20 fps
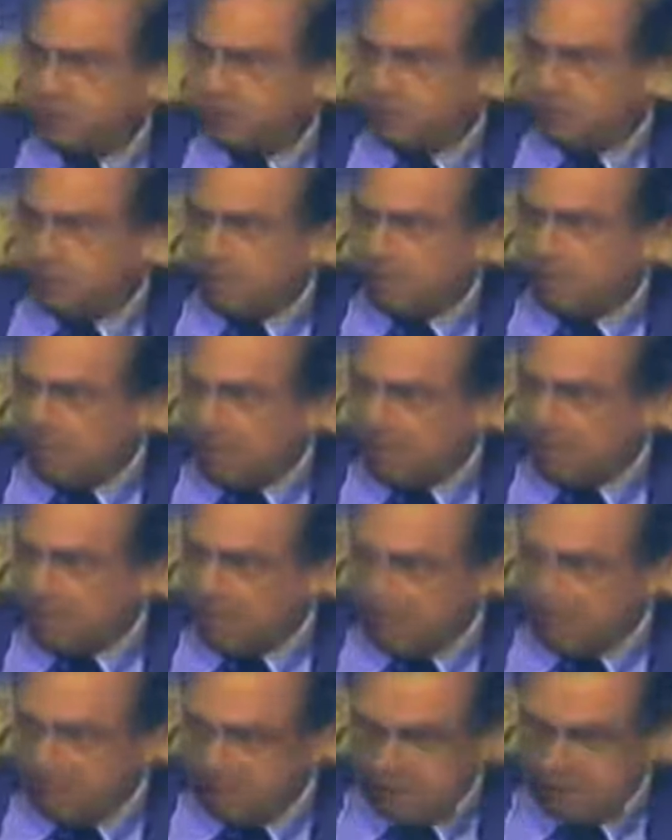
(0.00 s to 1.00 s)
is pretty bad
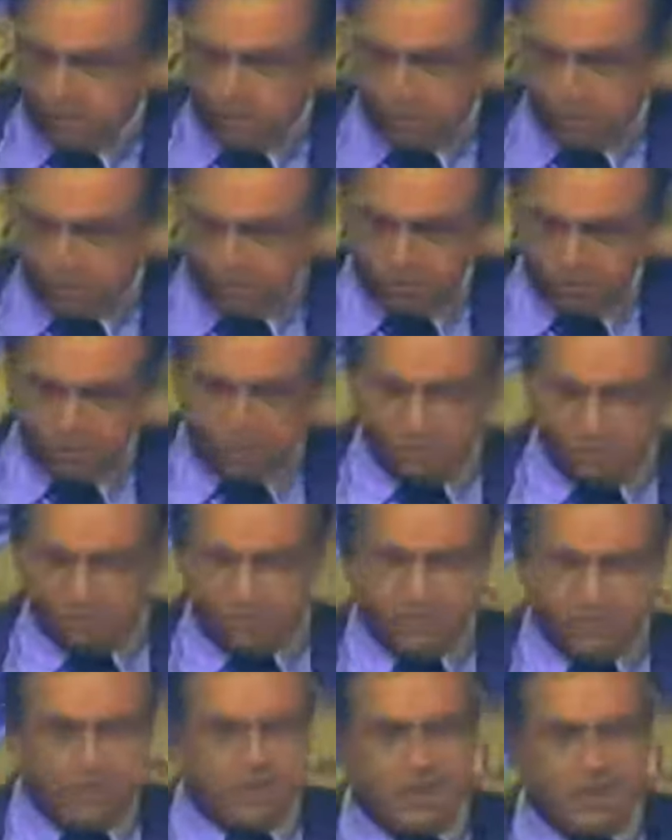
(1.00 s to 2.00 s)
here. It shows that
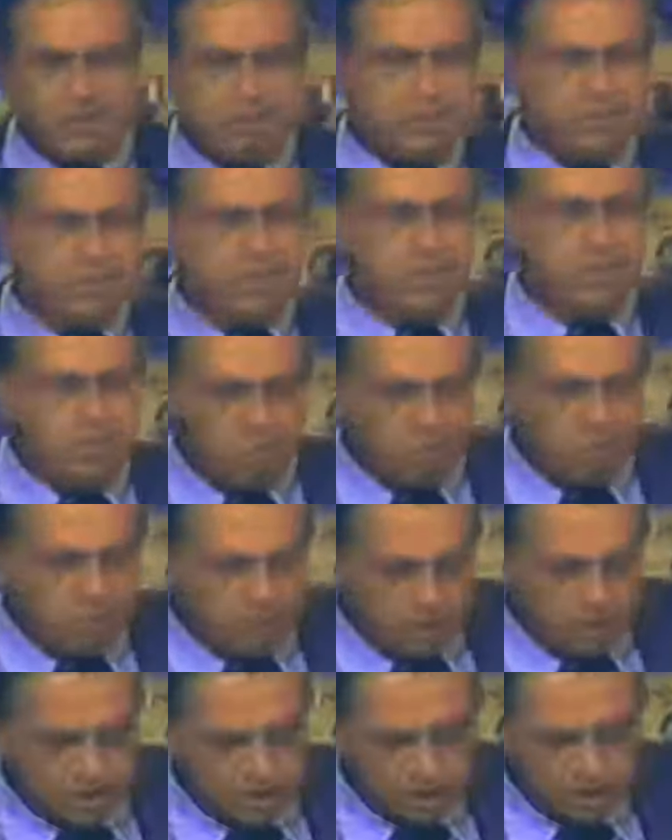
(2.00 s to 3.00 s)
we set up this whole
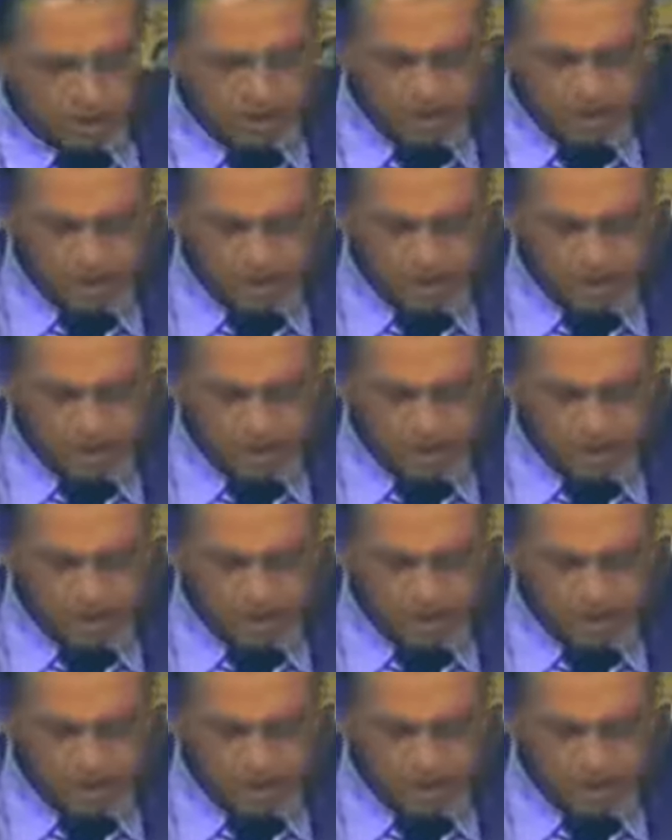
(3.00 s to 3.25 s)
war